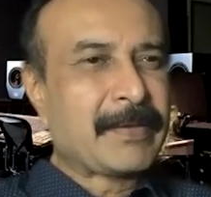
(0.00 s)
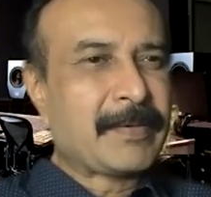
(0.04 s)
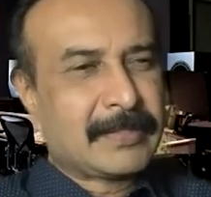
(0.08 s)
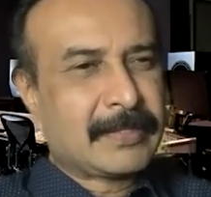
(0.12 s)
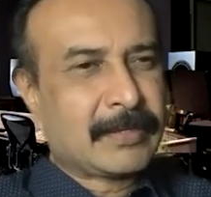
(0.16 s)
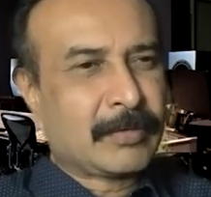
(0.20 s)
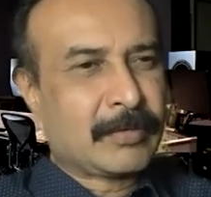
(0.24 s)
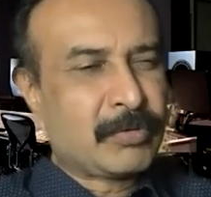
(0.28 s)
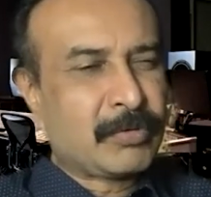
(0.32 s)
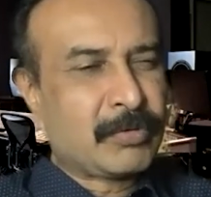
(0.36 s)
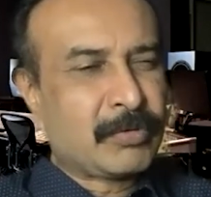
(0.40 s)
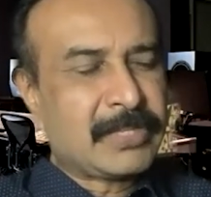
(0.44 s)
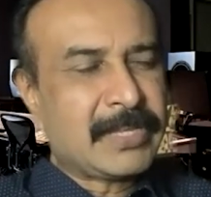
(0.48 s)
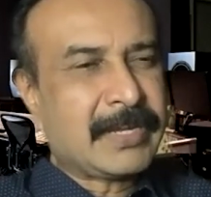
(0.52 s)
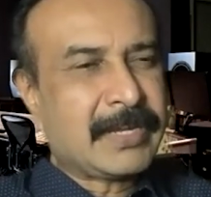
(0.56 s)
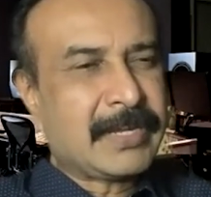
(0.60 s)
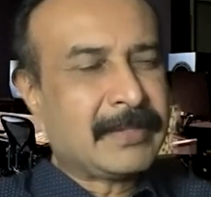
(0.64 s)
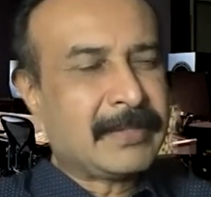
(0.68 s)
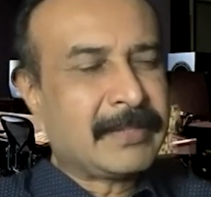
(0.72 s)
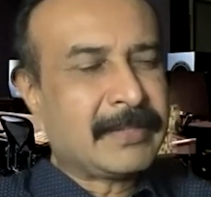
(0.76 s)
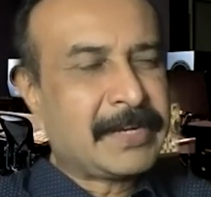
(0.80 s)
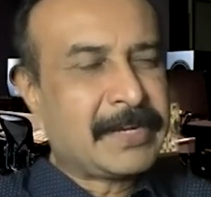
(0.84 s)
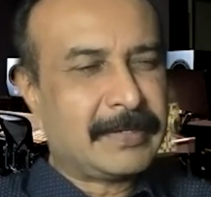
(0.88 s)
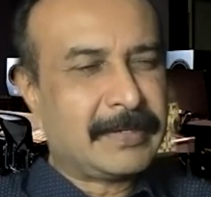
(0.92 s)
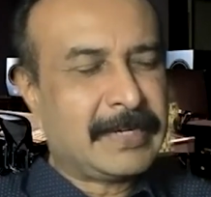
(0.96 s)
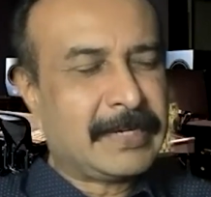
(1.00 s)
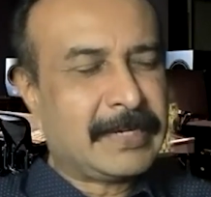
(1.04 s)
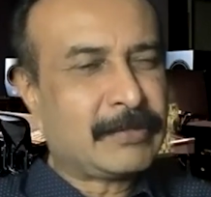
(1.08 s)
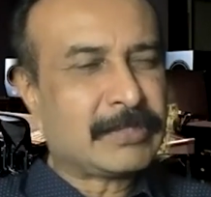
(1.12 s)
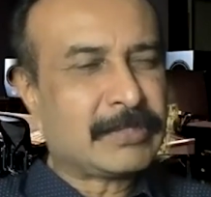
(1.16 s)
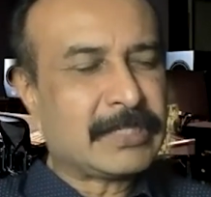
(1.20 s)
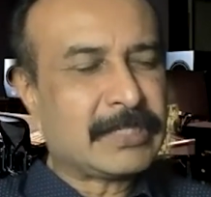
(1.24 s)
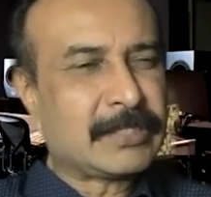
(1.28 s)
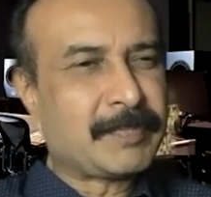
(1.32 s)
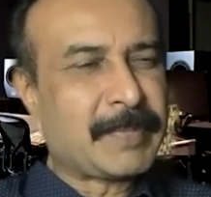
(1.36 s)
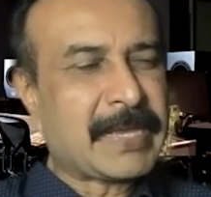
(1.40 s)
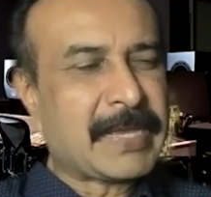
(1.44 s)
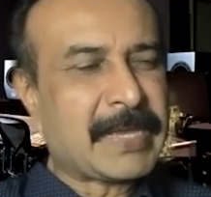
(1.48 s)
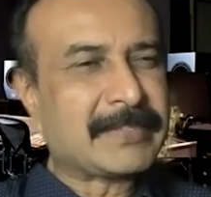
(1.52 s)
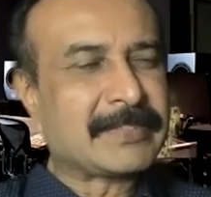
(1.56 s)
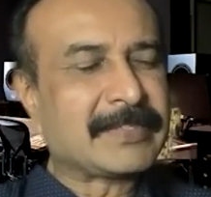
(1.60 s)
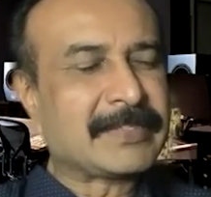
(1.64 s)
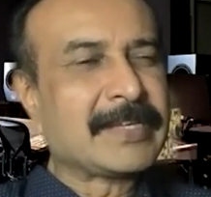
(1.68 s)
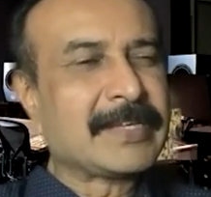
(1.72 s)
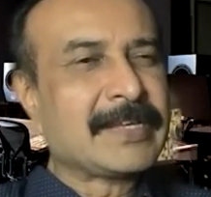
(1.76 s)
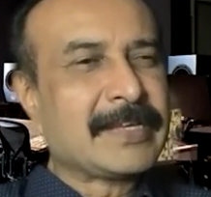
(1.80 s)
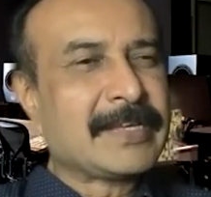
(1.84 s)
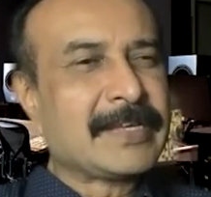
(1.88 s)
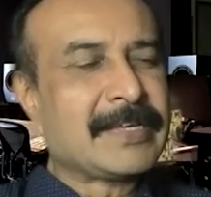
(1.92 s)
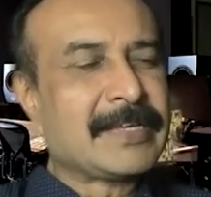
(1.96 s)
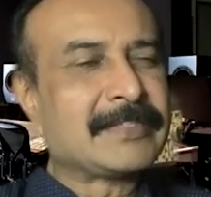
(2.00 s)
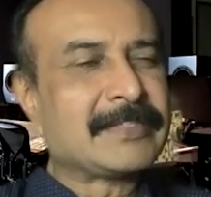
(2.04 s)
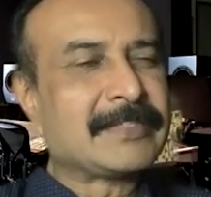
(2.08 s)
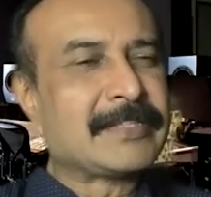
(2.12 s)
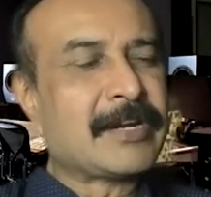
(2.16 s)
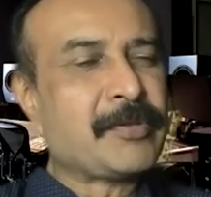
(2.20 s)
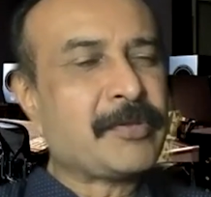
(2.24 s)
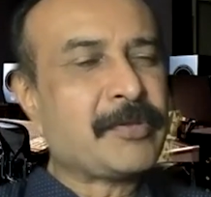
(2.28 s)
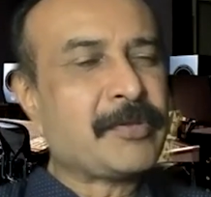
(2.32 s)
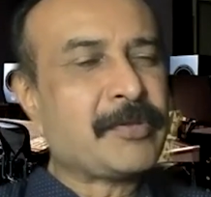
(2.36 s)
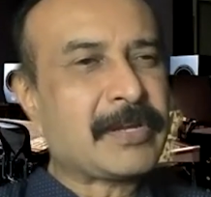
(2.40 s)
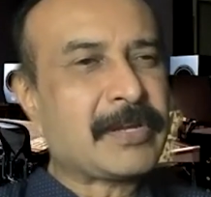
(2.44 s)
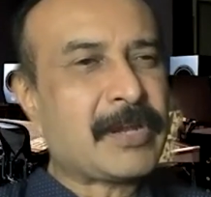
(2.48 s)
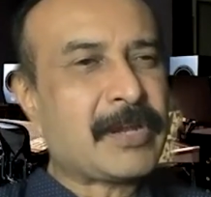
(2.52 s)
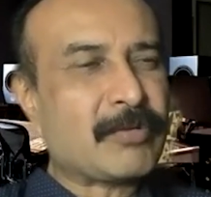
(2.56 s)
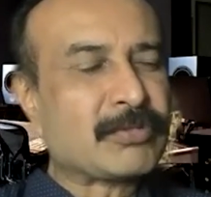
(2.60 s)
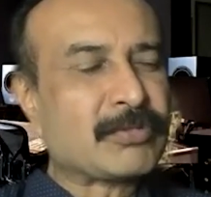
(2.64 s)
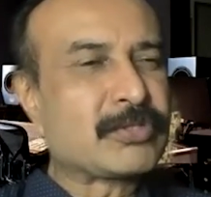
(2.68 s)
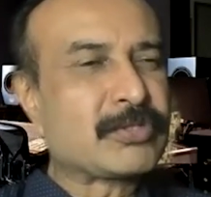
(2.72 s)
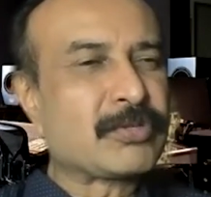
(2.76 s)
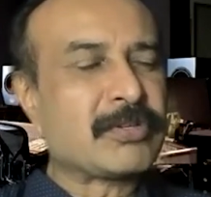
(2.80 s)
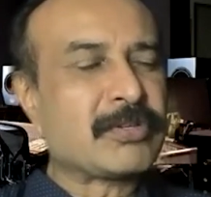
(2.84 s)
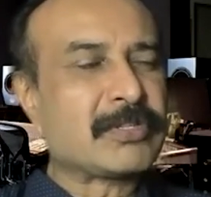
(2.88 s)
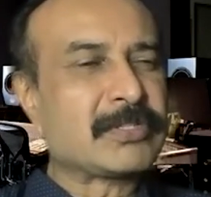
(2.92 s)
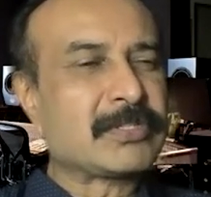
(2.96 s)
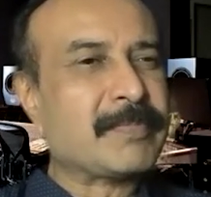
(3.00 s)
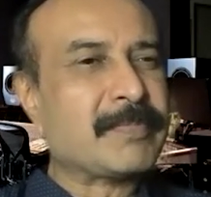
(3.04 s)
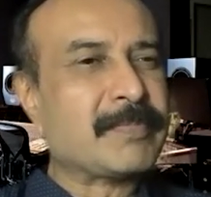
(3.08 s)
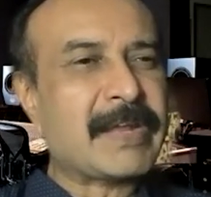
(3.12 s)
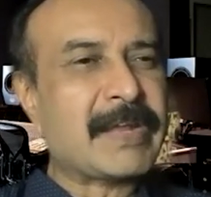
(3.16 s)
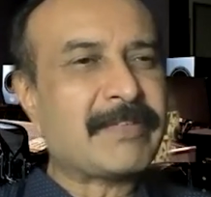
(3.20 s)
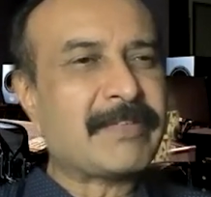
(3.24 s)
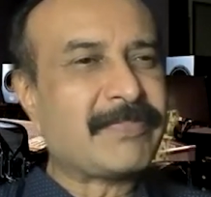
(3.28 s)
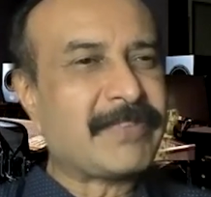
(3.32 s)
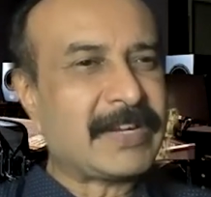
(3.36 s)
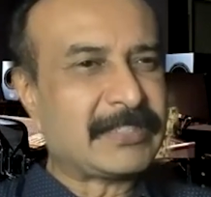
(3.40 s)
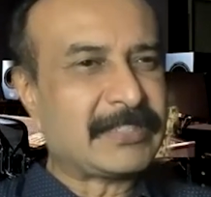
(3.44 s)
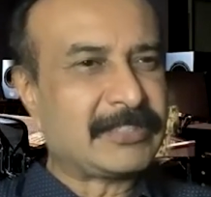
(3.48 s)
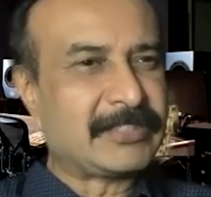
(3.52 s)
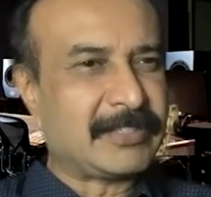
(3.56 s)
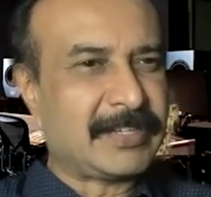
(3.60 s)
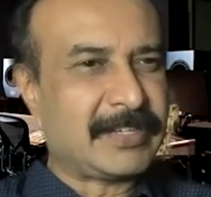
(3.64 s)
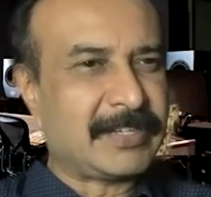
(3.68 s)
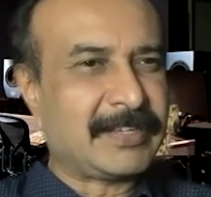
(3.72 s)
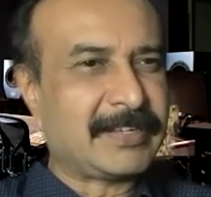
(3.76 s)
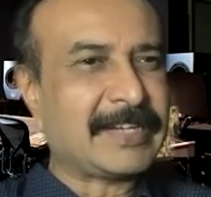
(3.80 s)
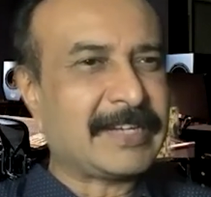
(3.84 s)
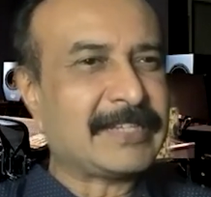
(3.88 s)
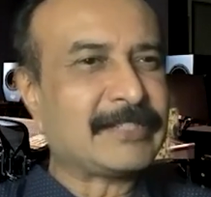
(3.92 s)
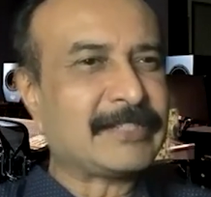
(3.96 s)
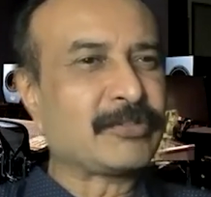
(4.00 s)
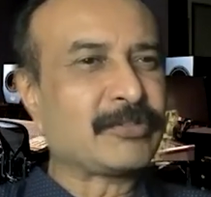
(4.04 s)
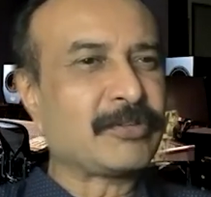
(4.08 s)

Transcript: The good thing in the D2C space is that you can outsource manufacturing, right?